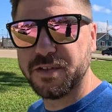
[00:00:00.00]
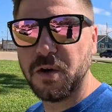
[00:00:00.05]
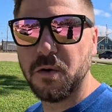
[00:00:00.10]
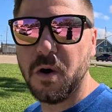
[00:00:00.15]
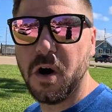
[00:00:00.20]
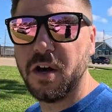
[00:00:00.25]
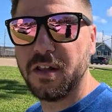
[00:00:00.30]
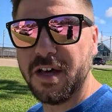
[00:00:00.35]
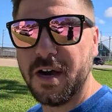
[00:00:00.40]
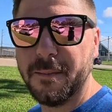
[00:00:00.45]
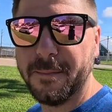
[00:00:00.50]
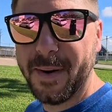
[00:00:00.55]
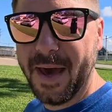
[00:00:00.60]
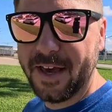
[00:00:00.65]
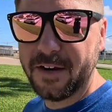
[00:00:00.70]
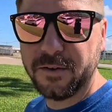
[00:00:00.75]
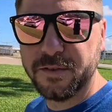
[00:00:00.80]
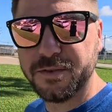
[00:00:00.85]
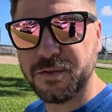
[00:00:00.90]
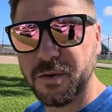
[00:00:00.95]
no all-out
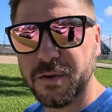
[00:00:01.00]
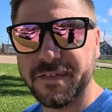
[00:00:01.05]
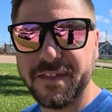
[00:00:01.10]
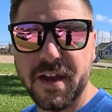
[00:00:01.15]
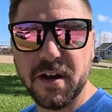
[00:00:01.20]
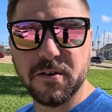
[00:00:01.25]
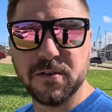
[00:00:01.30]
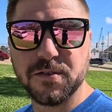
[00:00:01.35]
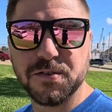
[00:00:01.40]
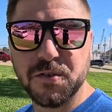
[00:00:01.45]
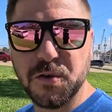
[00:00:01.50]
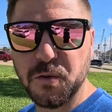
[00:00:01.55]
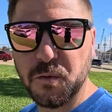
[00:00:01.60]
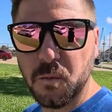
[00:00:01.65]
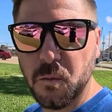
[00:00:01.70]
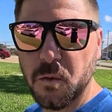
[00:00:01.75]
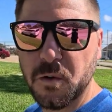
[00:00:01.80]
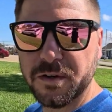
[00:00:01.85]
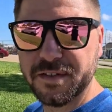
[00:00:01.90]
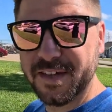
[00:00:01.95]
battle during the Aroostook
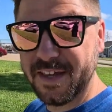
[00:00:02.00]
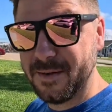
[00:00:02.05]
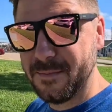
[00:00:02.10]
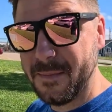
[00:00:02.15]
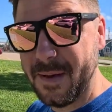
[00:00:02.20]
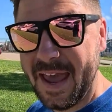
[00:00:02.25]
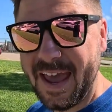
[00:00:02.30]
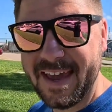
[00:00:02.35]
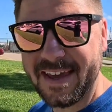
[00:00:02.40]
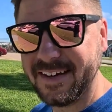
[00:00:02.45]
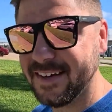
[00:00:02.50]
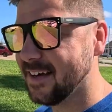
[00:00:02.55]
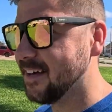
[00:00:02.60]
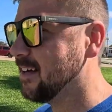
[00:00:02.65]
Wars in Maine,